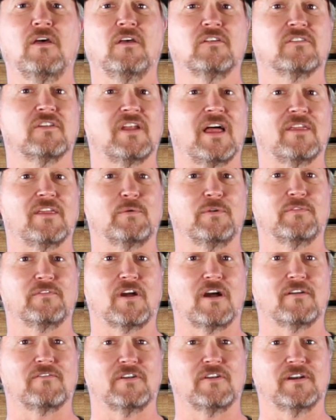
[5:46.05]
So now that we've
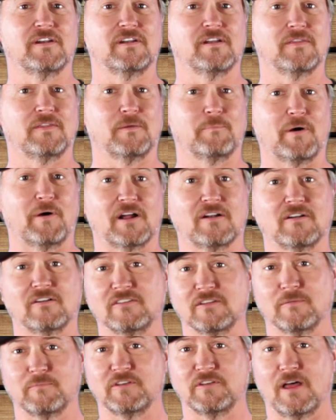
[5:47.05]
covered the Buchners
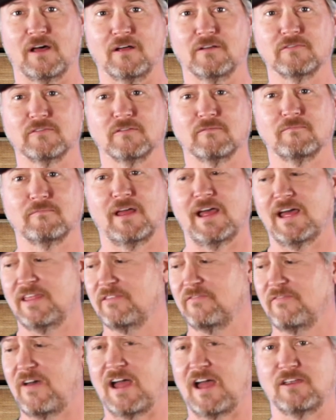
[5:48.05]
themselves and
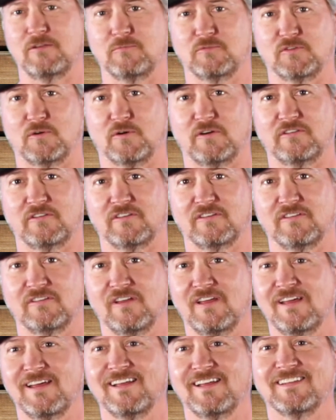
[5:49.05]
the vacuum sources,
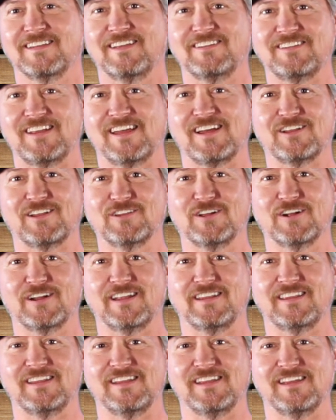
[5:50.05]
let's take a look
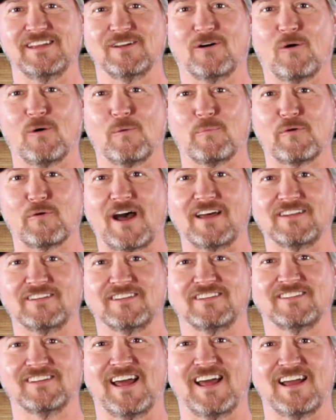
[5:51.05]
at the whole
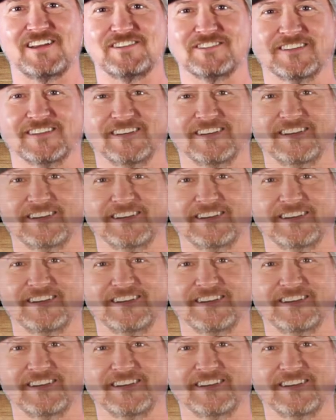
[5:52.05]
process in action.